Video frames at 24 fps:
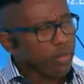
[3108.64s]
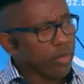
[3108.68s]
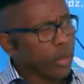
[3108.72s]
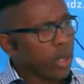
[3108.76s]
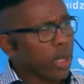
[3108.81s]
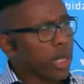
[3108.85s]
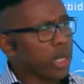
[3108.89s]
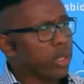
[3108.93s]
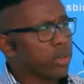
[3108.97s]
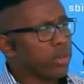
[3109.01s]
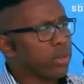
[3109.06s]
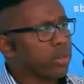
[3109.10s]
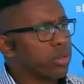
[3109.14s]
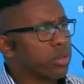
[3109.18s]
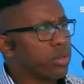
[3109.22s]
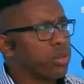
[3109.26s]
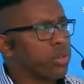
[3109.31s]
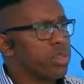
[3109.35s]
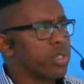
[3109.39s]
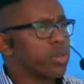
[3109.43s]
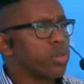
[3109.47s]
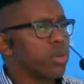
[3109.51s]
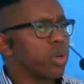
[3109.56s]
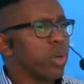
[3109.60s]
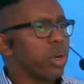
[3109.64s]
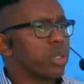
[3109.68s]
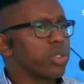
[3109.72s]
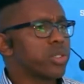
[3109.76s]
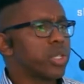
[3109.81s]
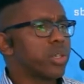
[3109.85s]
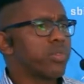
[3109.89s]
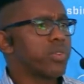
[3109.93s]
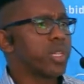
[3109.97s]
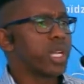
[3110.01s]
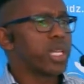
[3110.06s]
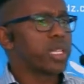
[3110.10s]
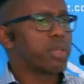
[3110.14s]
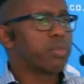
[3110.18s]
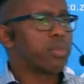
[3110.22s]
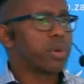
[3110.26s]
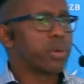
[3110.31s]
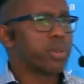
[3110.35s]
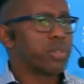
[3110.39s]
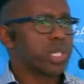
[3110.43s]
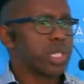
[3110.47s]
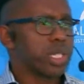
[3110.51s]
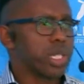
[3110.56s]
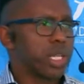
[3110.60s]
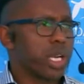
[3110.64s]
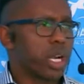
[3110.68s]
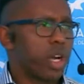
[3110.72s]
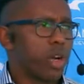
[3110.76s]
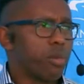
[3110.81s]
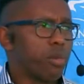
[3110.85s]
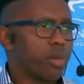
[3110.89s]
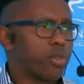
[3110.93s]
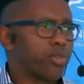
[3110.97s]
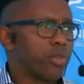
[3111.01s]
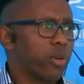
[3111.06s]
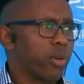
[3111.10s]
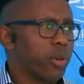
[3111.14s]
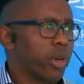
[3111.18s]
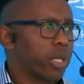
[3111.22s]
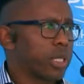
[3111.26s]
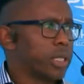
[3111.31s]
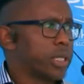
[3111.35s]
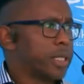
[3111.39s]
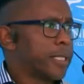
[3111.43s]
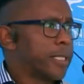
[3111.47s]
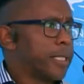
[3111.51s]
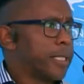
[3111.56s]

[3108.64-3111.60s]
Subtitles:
In conclusion, we also have another project that I almost forgot.